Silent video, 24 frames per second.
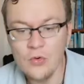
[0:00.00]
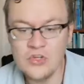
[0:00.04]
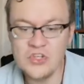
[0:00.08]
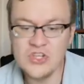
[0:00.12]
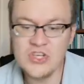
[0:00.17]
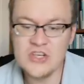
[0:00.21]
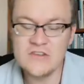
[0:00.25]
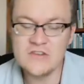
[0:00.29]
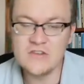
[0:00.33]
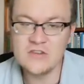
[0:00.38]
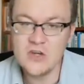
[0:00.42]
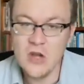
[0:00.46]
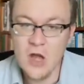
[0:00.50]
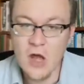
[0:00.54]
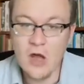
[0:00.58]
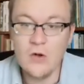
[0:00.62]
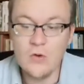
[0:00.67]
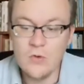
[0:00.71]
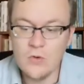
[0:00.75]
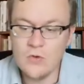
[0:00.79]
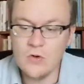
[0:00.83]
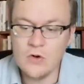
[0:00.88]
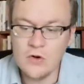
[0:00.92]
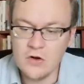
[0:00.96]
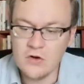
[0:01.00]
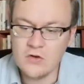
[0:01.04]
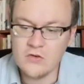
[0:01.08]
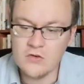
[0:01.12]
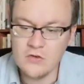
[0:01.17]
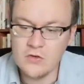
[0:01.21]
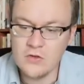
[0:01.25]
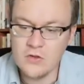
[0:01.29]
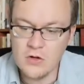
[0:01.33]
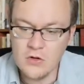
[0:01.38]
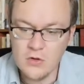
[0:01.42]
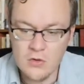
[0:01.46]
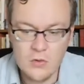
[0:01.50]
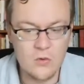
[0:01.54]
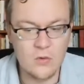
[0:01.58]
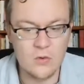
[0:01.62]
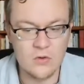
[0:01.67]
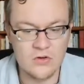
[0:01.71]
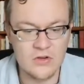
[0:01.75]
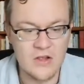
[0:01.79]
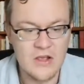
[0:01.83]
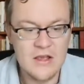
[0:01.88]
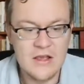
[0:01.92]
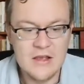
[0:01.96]
which is known to the
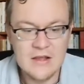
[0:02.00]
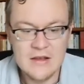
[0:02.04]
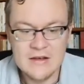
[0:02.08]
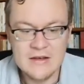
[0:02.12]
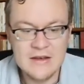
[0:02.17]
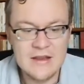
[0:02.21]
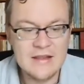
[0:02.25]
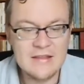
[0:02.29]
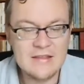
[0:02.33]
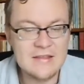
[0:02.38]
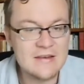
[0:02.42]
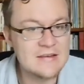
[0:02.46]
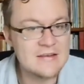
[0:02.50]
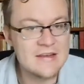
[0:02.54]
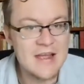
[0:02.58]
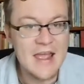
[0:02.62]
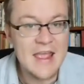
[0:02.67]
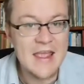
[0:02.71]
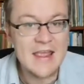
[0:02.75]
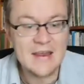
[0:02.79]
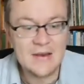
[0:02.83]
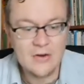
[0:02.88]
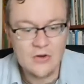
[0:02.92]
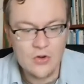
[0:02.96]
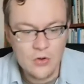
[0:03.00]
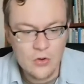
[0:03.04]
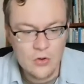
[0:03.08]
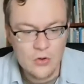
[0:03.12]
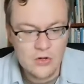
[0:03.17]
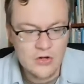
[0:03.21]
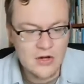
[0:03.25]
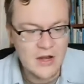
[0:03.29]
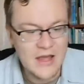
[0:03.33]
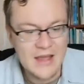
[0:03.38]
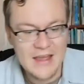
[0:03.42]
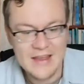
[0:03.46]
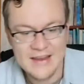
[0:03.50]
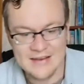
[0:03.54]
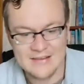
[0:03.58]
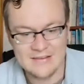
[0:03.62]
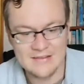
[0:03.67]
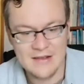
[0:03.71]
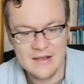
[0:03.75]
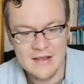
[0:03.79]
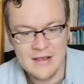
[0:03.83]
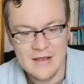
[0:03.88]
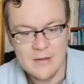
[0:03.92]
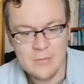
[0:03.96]
Lord, neither day nor
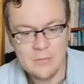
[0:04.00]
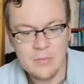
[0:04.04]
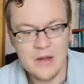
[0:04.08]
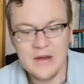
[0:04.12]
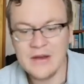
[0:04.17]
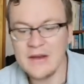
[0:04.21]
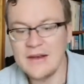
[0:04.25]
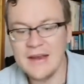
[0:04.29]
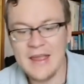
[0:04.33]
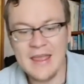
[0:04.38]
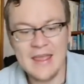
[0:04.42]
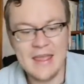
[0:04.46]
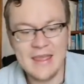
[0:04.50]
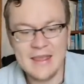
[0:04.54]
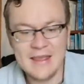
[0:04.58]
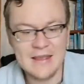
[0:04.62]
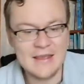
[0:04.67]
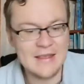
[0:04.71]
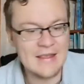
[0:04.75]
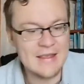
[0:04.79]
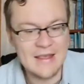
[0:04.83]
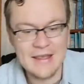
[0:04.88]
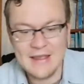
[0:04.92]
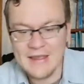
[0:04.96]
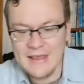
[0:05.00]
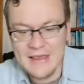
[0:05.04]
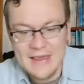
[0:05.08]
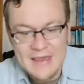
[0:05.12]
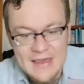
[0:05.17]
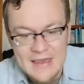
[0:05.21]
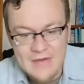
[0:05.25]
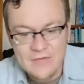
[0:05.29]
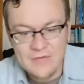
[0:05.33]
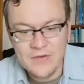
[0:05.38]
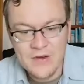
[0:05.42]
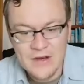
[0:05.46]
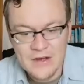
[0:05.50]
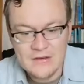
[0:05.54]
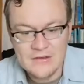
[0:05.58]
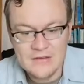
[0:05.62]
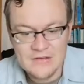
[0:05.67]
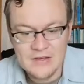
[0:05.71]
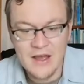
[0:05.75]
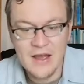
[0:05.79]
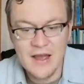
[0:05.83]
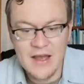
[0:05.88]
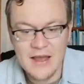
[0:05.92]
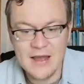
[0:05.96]
night, but an evening
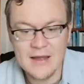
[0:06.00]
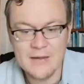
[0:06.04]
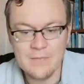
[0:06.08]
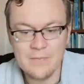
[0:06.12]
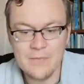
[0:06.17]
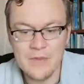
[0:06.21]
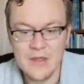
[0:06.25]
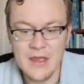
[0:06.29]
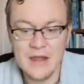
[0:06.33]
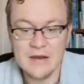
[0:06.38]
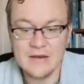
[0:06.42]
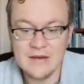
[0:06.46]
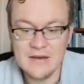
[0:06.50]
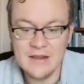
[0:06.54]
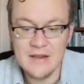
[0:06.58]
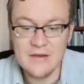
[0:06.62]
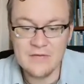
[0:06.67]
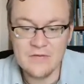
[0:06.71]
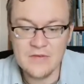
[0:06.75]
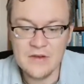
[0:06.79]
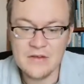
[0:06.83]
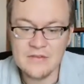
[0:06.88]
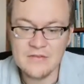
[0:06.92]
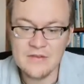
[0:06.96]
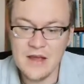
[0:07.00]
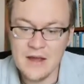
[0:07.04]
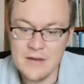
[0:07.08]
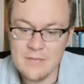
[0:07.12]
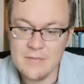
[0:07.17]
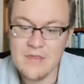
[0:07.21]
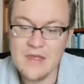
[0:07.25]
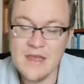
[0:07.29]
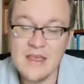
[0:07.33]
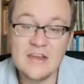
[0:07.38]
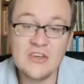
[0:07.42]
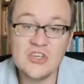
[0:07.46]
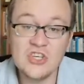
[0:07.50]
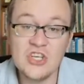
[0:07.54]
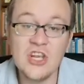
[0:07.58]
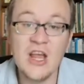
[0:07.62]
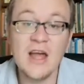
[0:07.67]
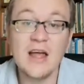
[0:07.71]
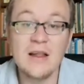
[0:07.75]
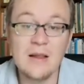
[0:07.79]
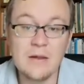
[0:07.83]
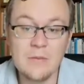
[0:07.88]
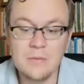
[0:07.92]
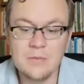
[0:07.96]
time, at an evening time there
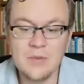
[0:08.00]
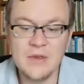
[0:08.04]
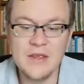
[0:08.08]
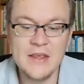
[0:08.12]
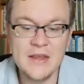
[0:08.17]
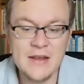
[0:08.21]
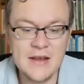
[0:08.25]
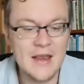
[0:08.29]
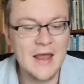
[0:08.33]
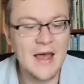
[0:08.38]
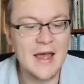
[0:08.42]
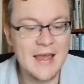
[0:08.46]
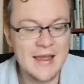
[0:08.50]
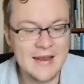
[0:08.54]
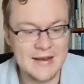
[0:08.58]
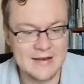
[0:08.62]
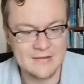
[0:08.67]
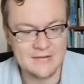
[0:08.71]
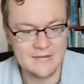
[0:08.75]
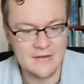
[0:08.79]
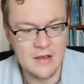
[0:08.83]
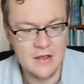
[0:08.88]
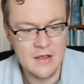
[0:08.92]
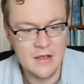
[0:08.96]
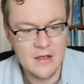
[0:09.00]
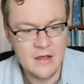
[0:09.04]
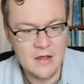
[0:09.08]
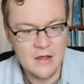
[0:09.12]
shall be light.